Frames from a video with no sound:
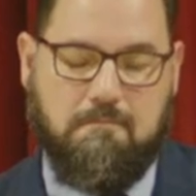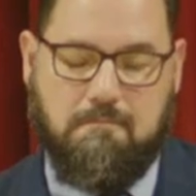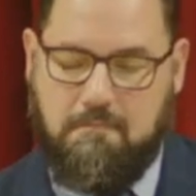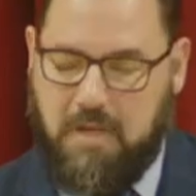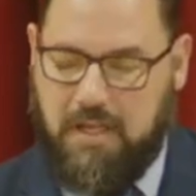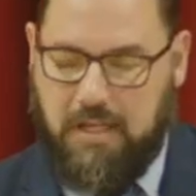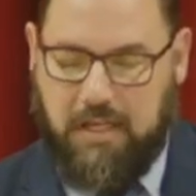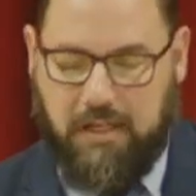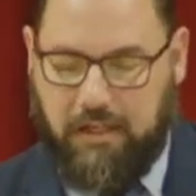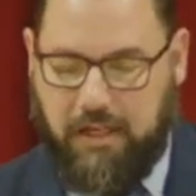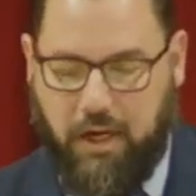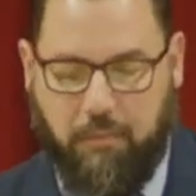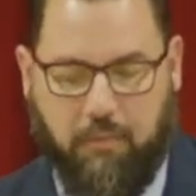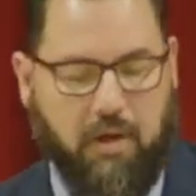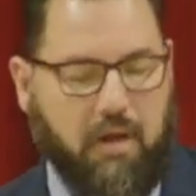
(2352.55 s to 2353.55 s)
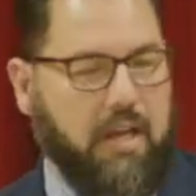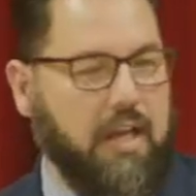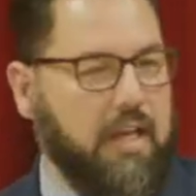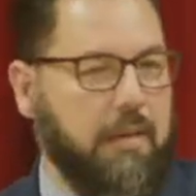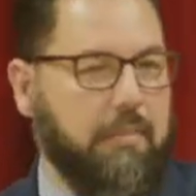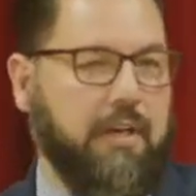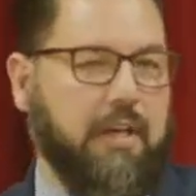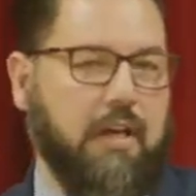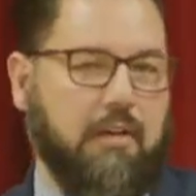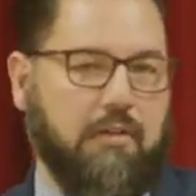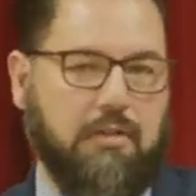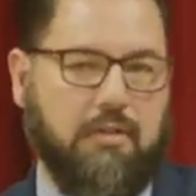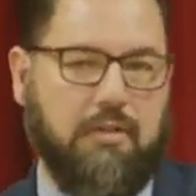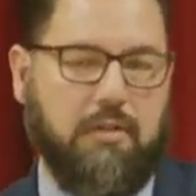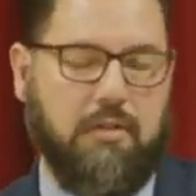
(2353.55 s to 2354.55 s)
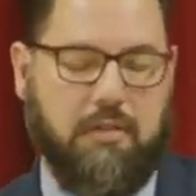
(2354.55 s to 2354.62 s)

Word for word: and he didn't care about anybody else.